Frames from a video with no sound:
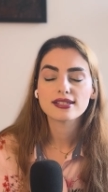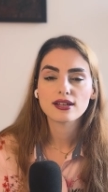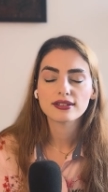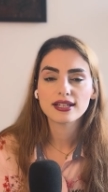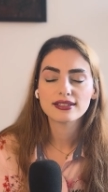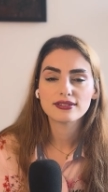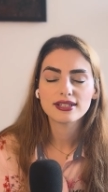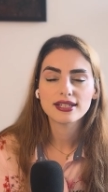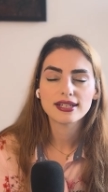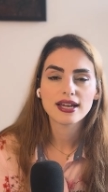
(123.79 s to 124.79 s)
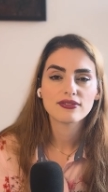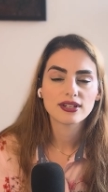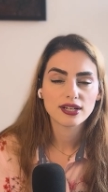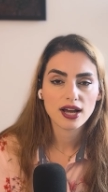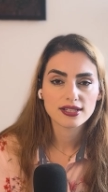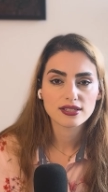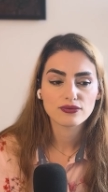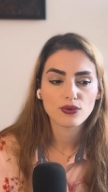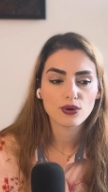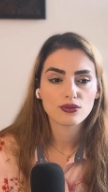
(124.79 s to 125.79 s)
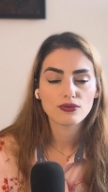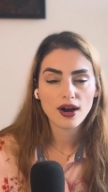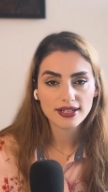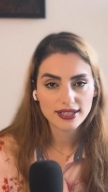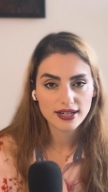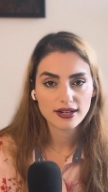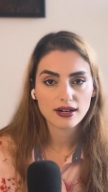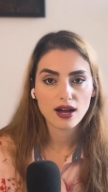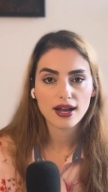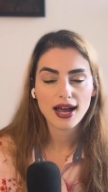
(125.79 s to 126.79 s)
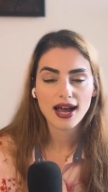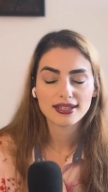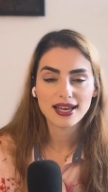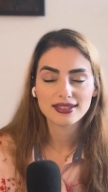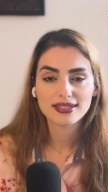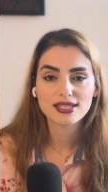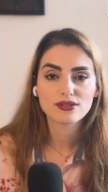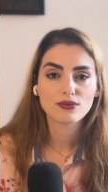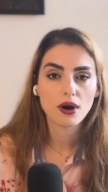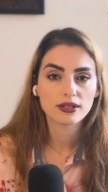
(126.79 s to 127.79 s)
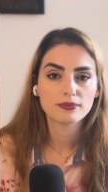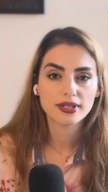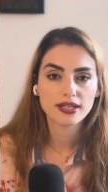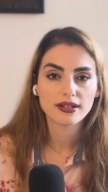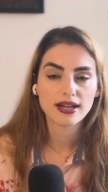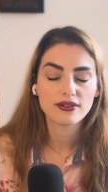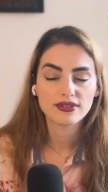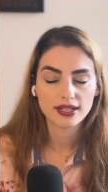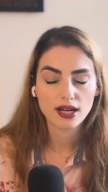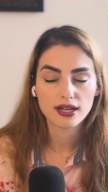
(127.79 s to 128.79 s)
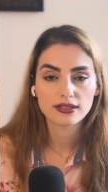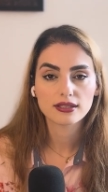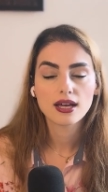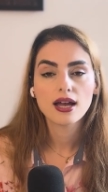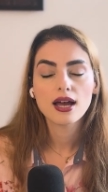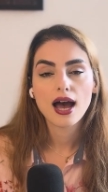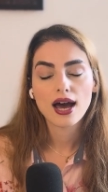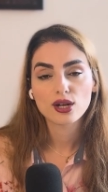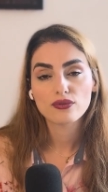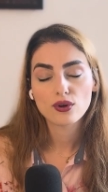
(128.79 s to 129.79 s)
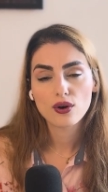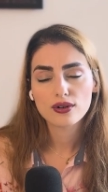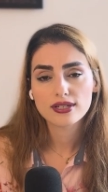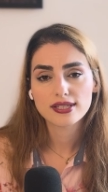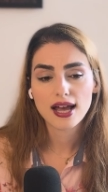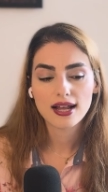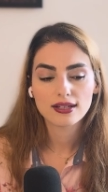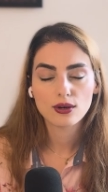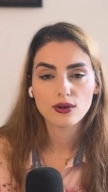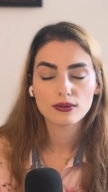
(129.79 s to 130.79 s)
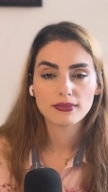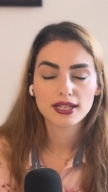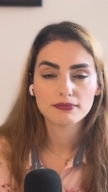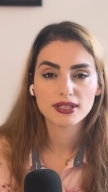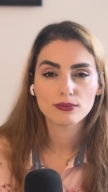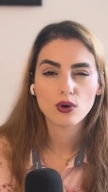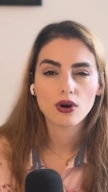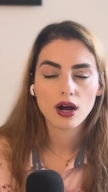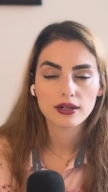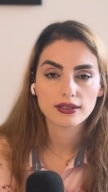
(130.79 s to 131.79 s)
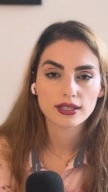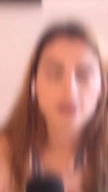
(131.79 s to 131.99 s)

started drinking every night. For 1 year, I had at least 1 beer every night. And of course, alcohol made me more hungry.